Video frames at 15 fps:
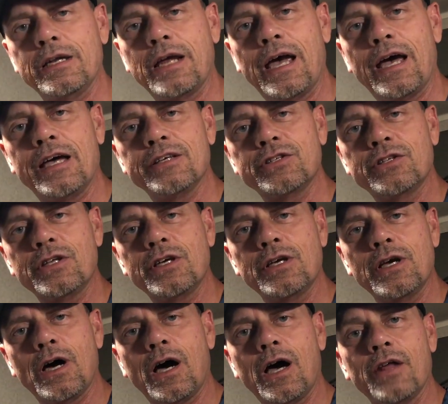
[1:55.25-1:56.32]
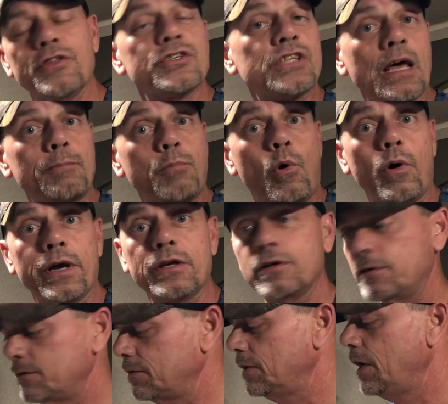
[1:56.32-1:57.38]
has the set point,
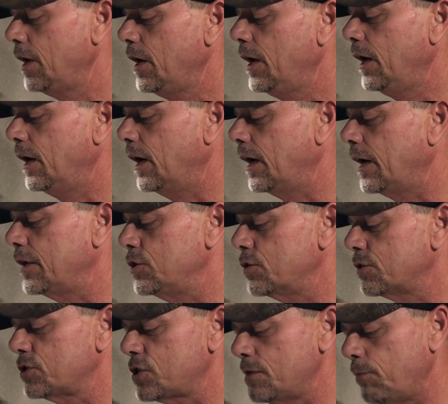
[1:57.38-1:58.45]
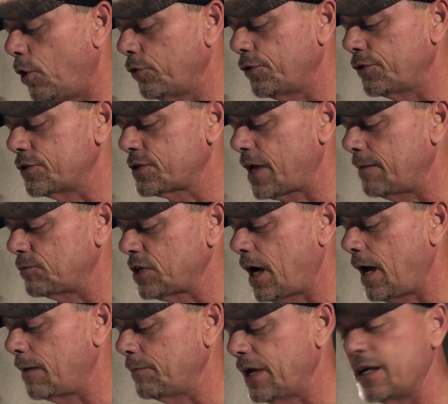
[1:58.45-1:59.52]
and you can see both at the same
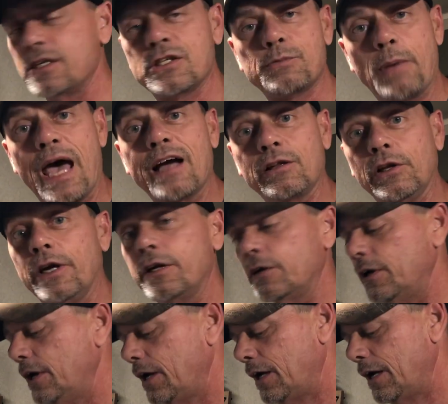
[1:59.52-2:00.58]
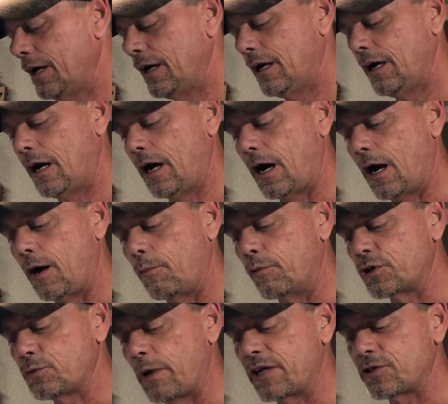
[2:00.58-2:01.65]
time. And it's backlit,
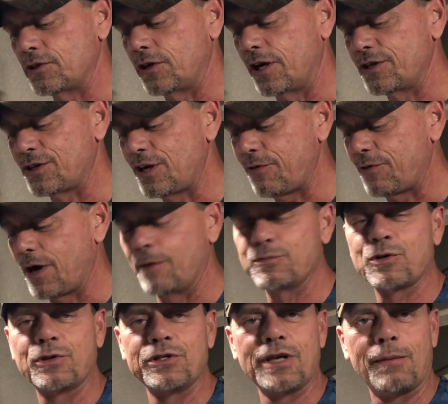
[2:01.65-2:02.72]
which makes it nice. It even comes with the